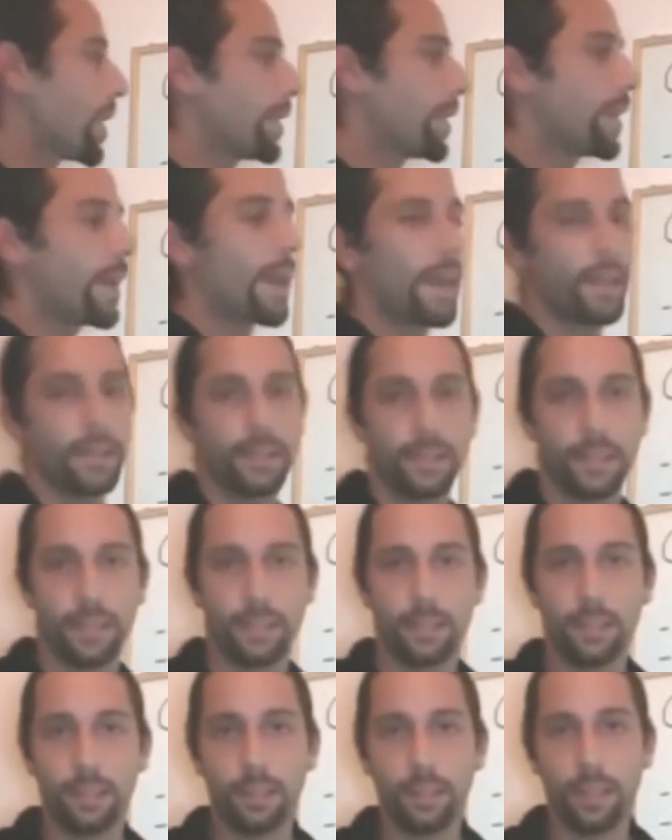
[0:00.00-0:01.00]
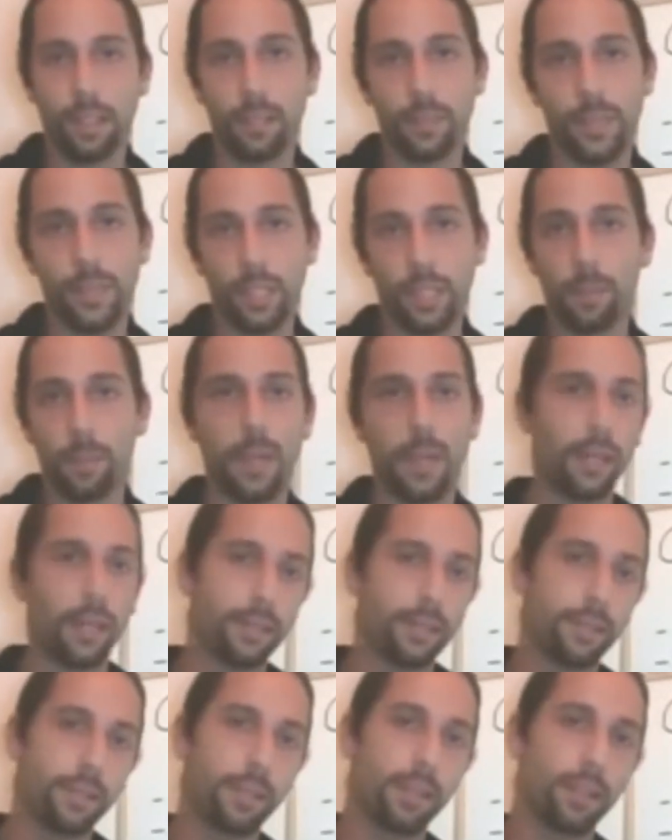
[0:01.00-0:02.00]
right asset. It can be a
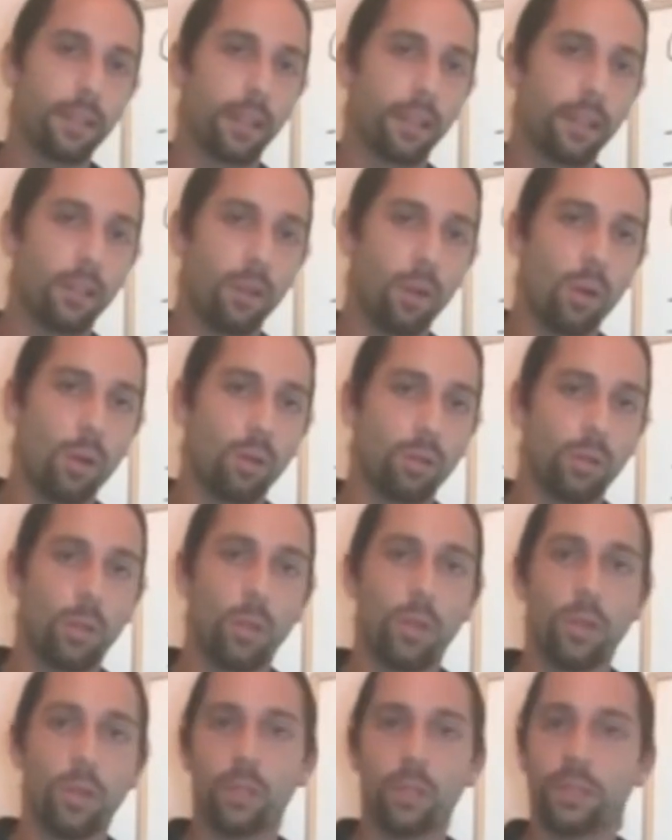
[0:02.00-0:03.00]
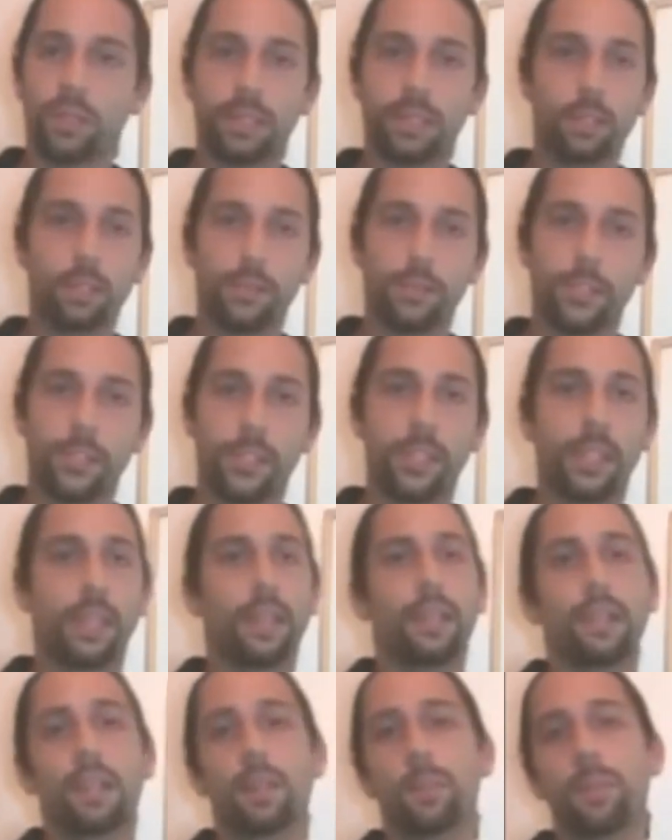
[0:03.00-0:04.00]
commodity like gold, oil, silver.
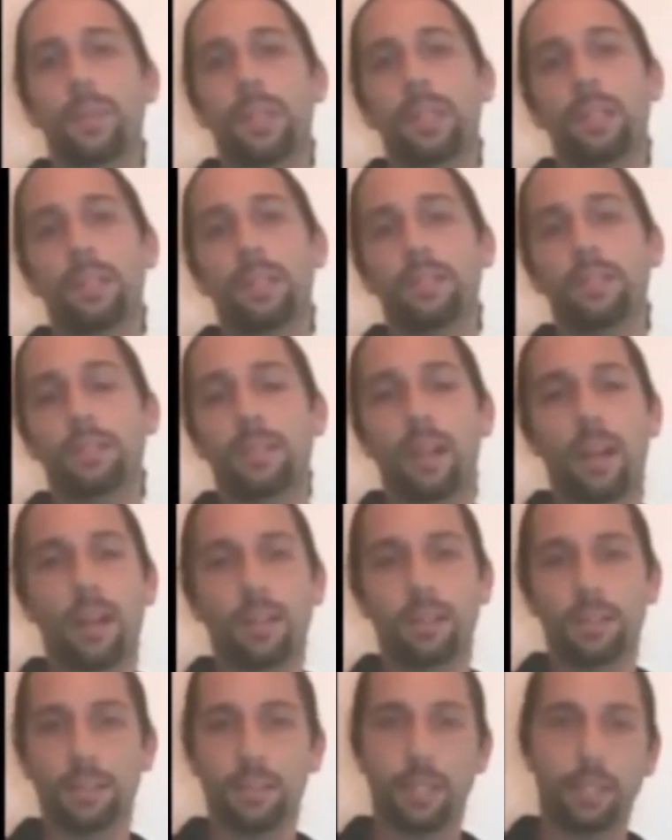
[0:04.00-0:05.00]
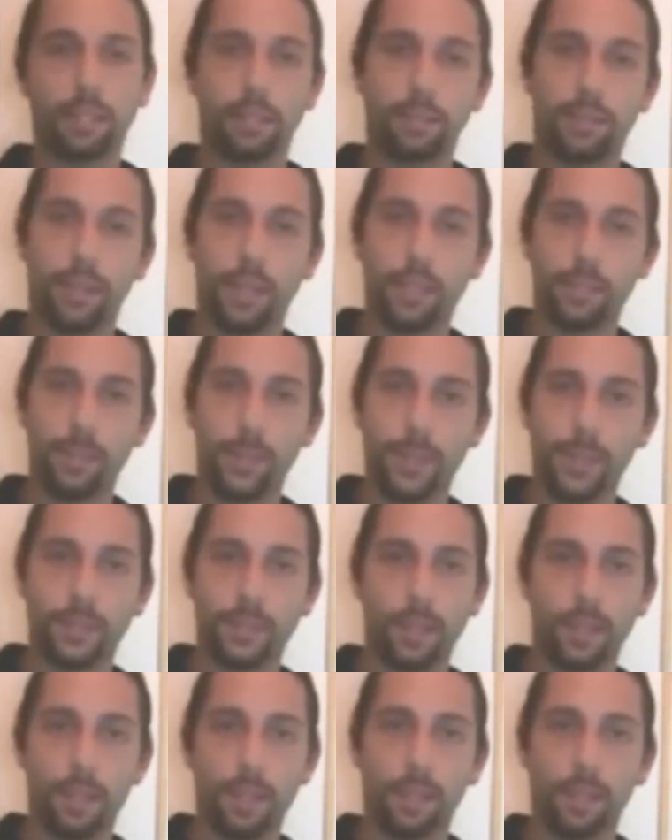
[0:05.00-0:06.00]
It can be stocks like the Facebook
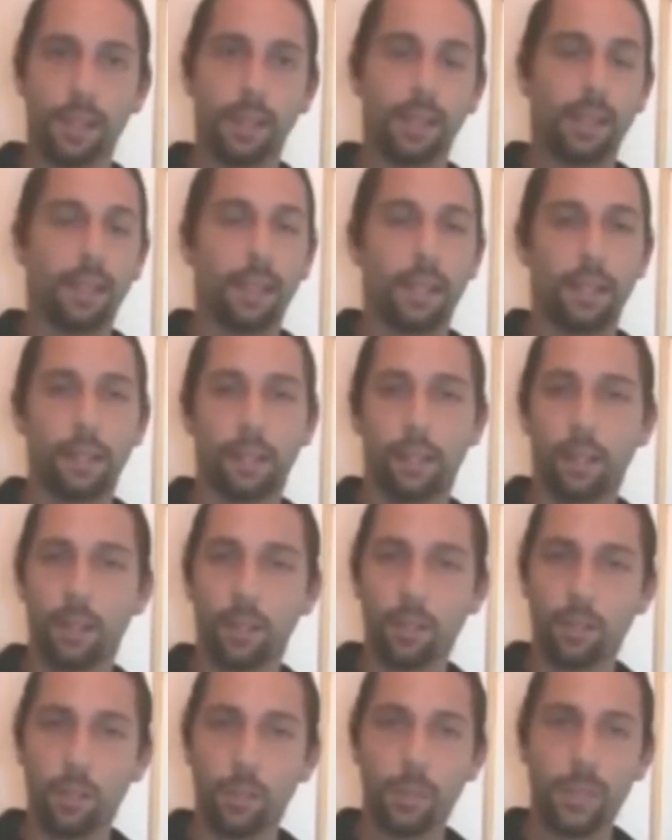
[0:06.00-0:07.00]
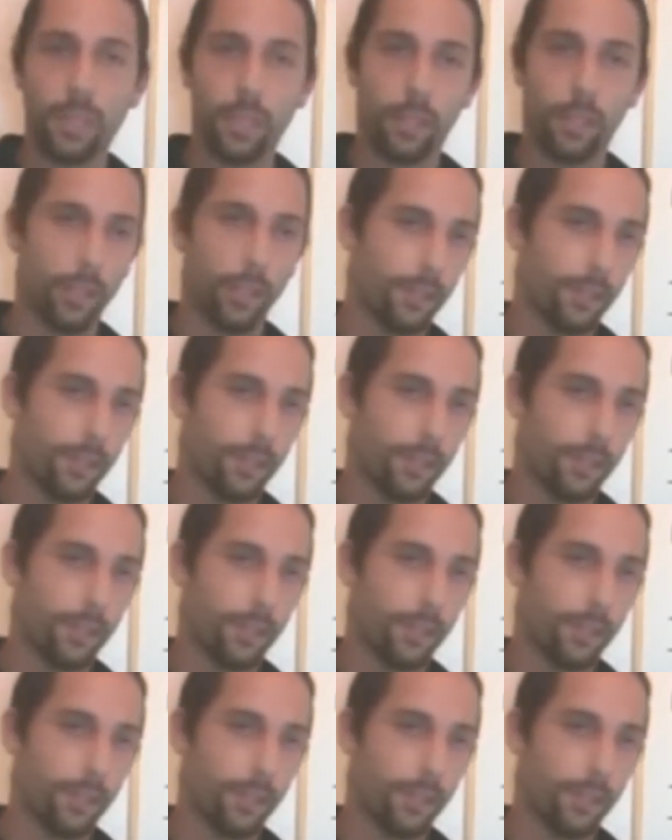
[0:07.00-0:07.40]
stock. And it can also be a